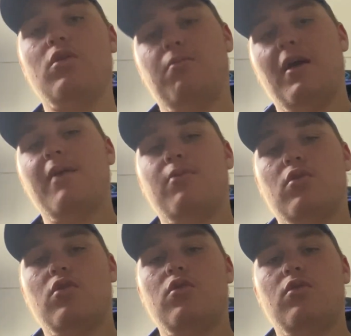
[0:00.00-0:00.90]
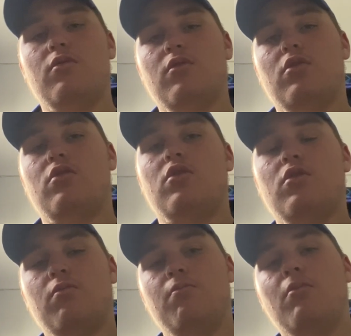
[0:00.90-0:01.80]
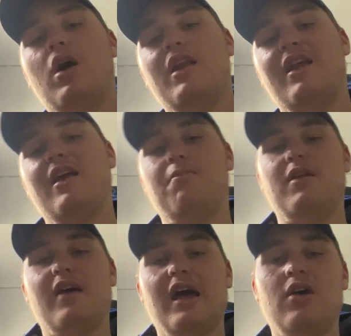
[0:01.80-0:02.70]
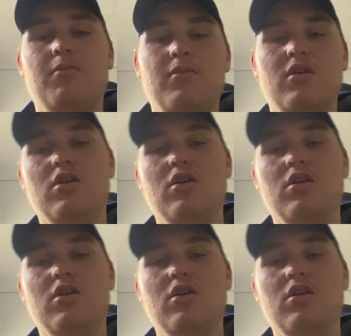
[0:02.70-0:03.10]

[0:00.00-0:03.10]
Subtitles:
people who might need a bit of help